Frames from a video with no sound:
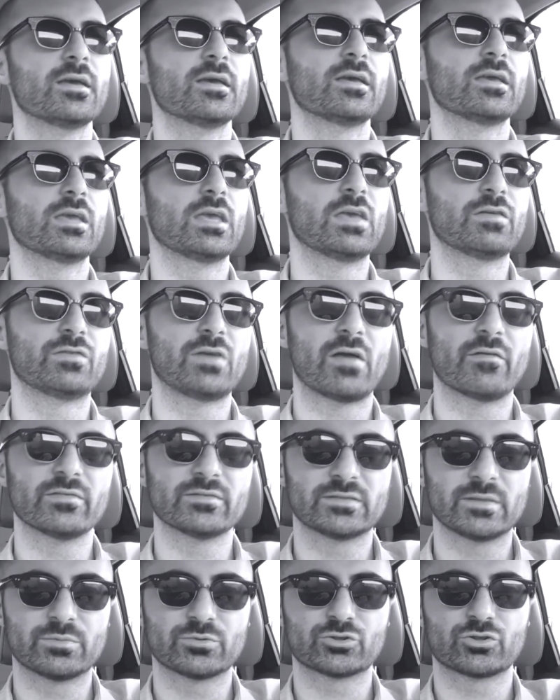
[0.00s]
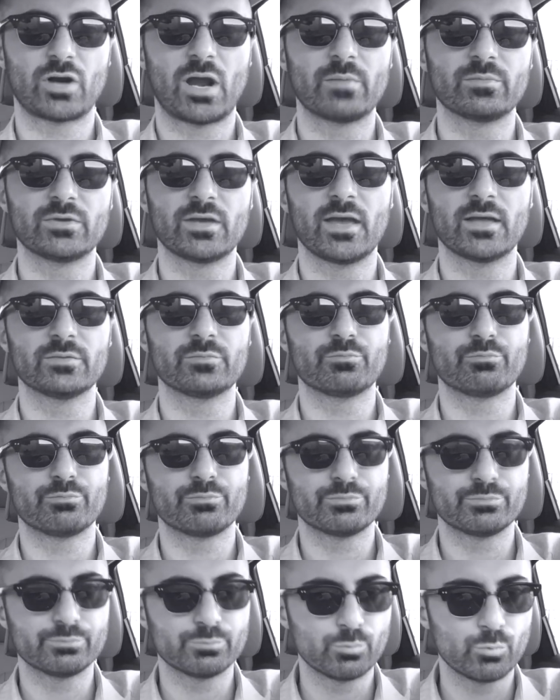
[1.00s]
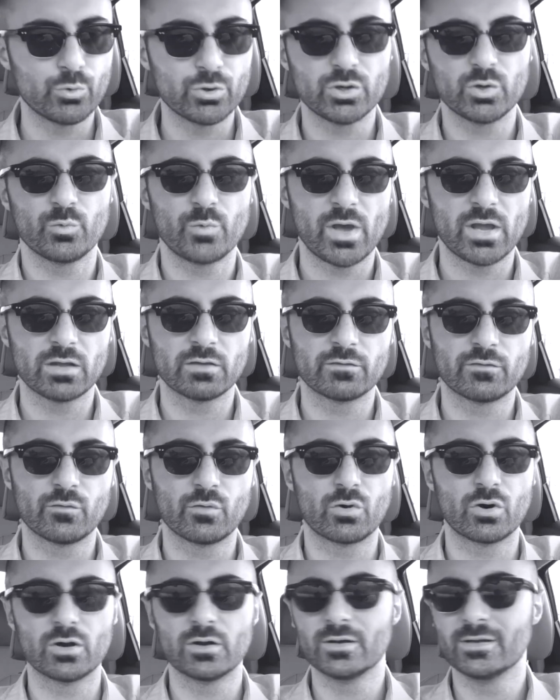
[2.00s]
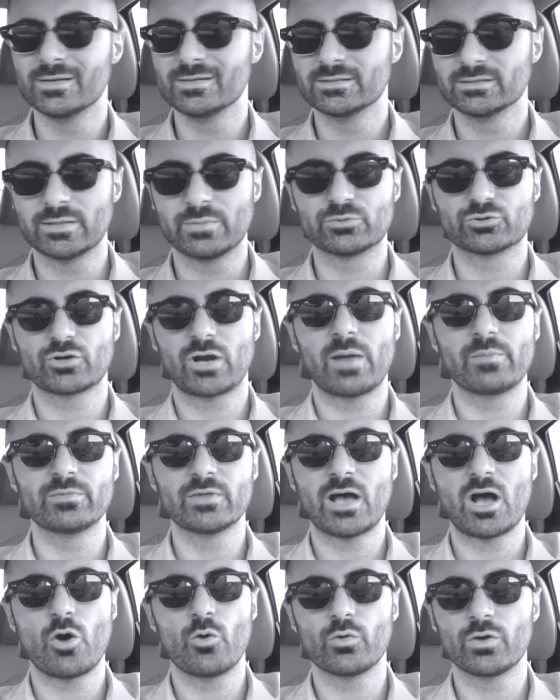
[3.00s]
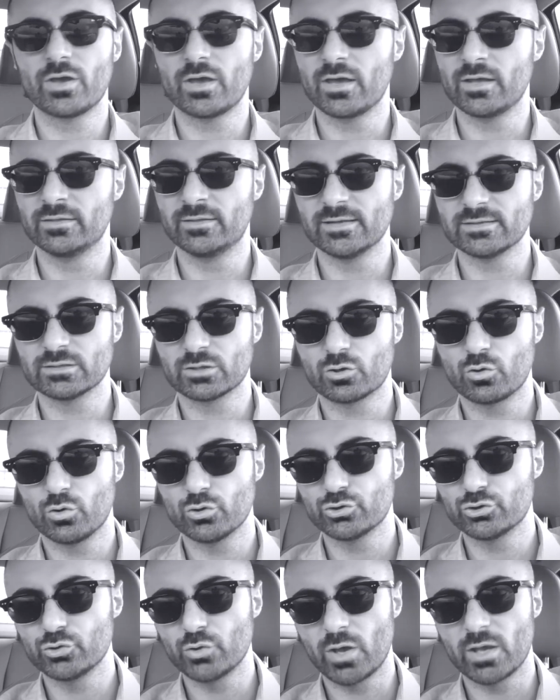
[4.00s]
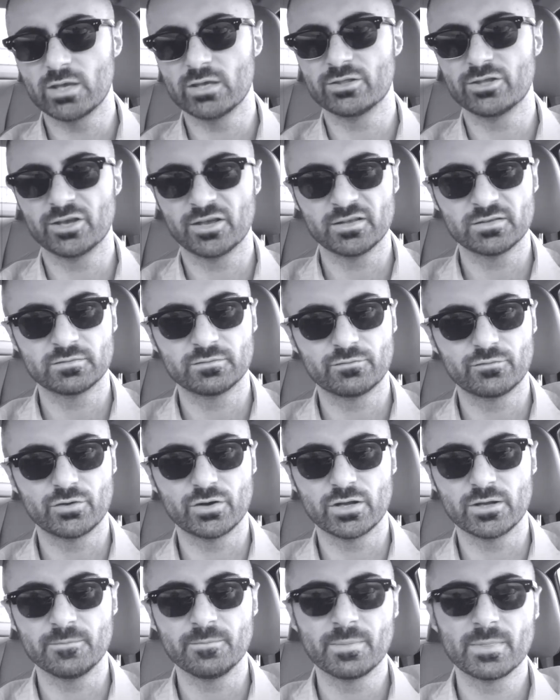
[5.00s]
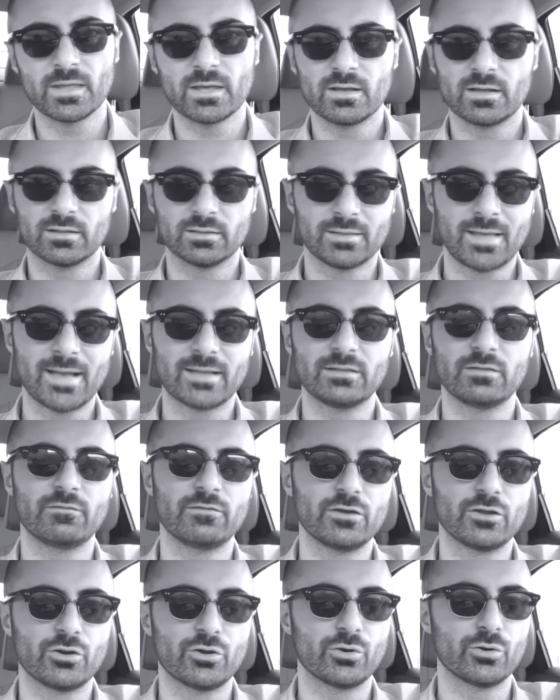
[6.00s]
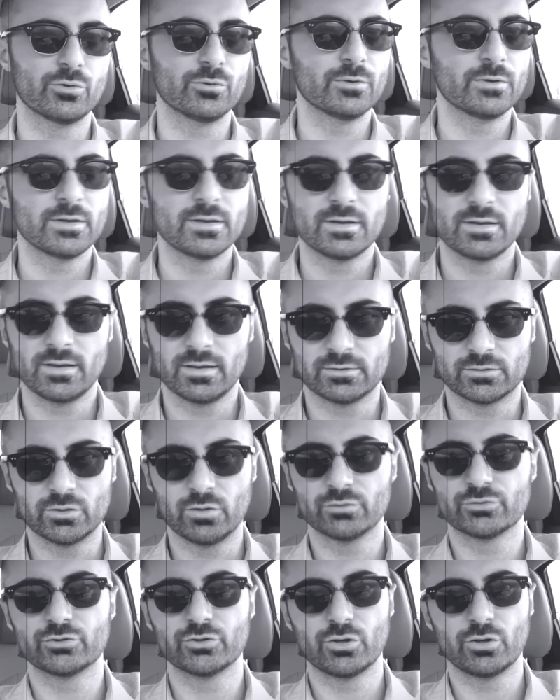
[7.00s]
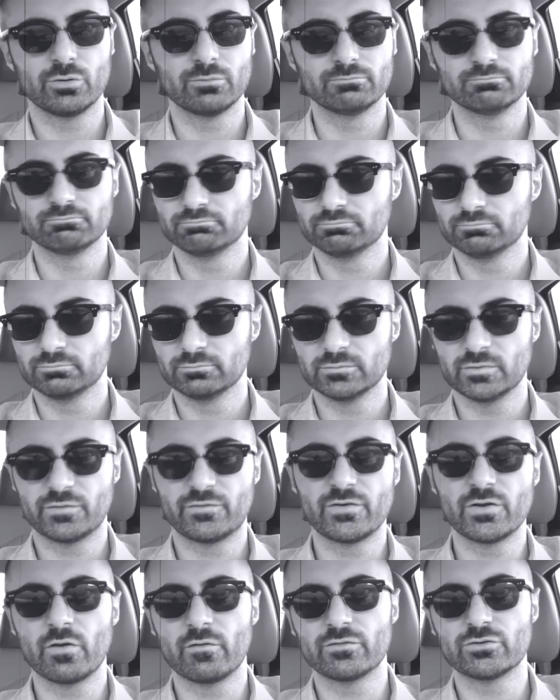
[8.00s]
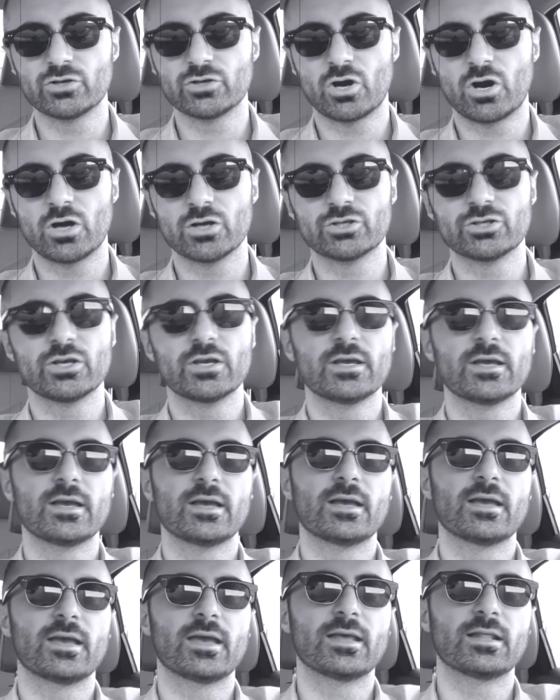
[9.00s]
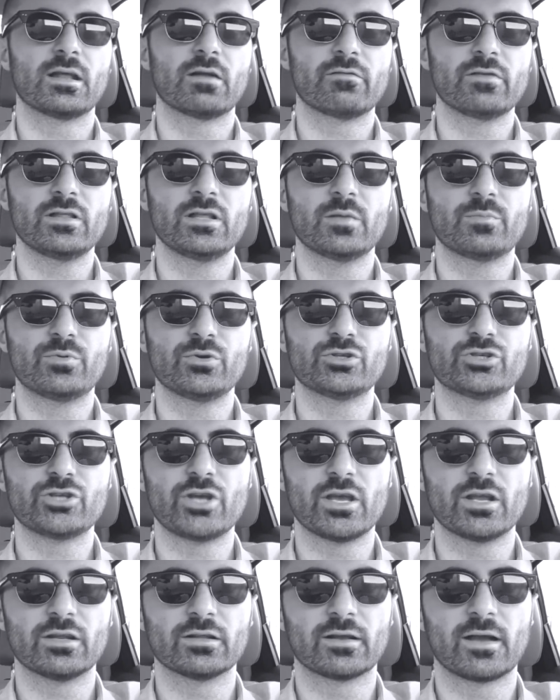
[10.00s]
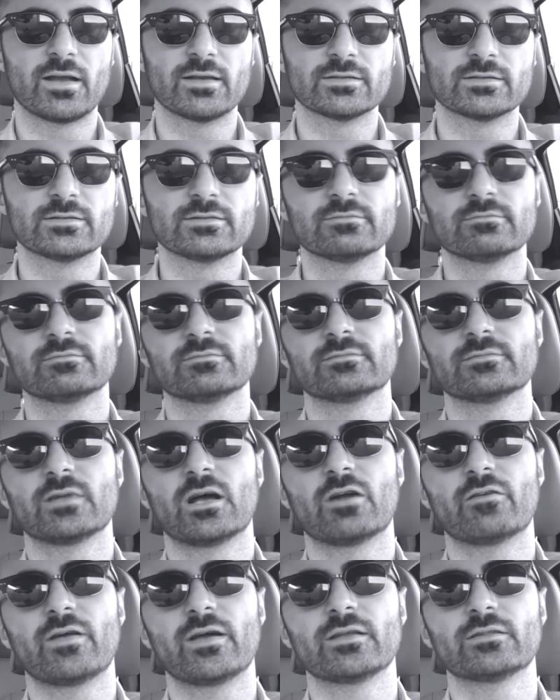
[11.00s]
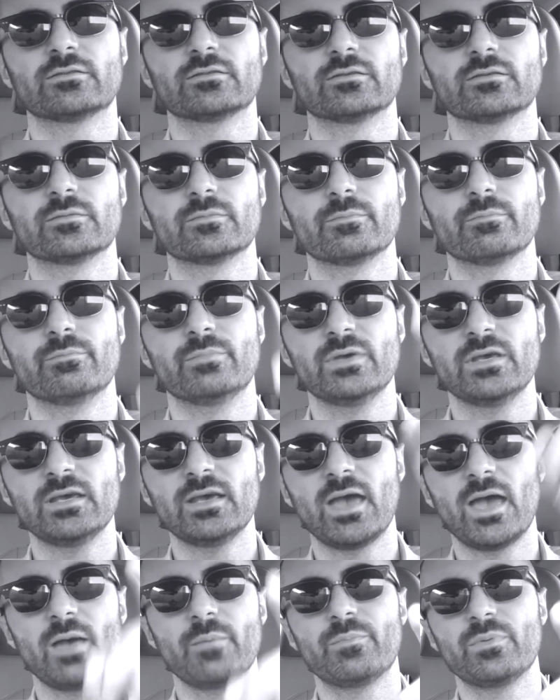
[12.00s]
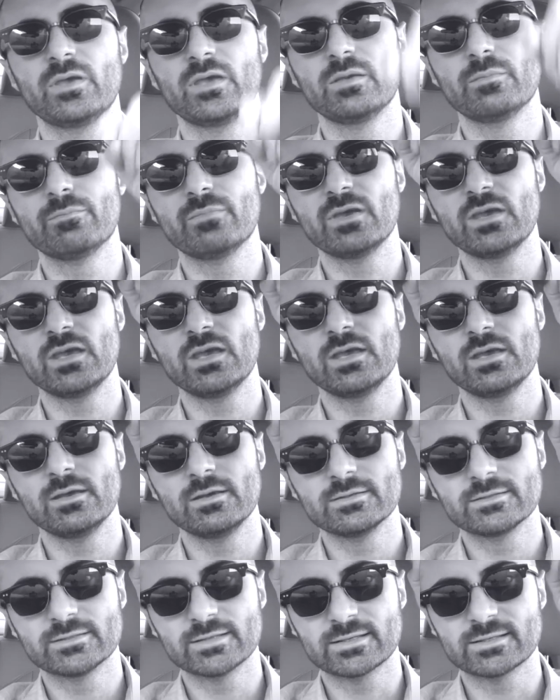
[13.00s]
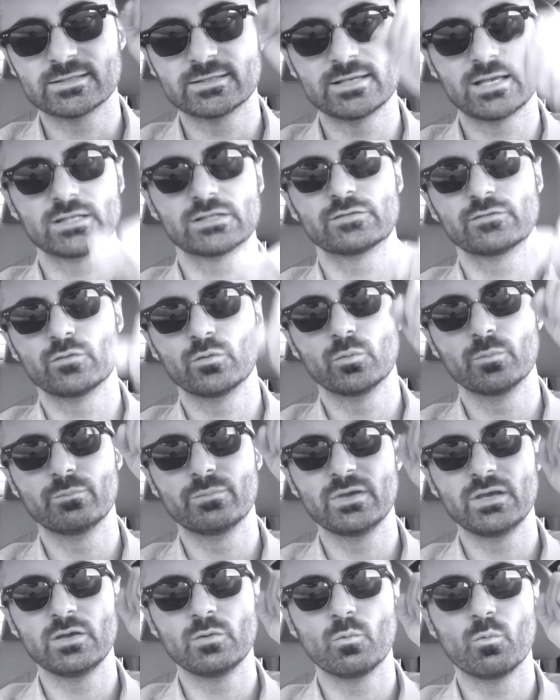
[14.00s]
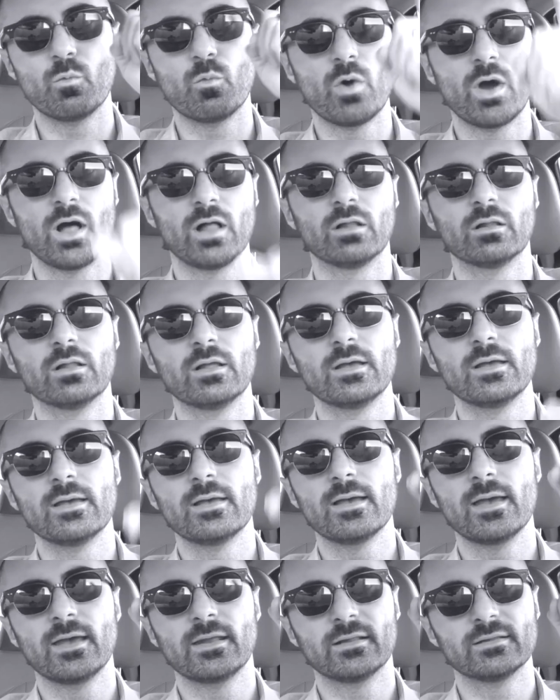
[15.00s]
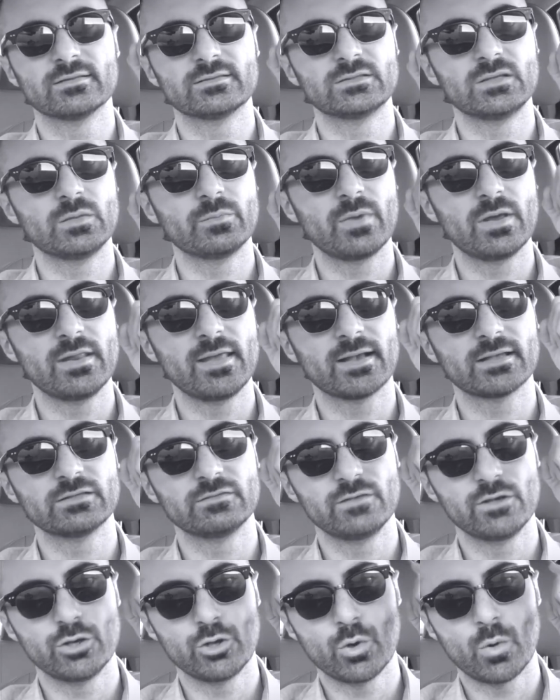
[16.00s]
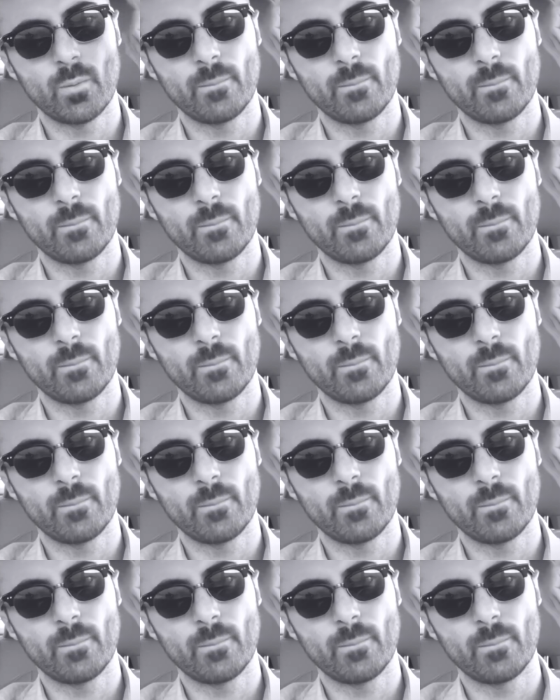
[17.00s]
If you haven't subscribed yet, what are you waiting for? Subscribe now. It doesn't cost you anything, it's free. Like the video, it's also free of charge, and I really appreciate it, guys. Alright, be happy, be successful, be well, and I'll see you in my next video.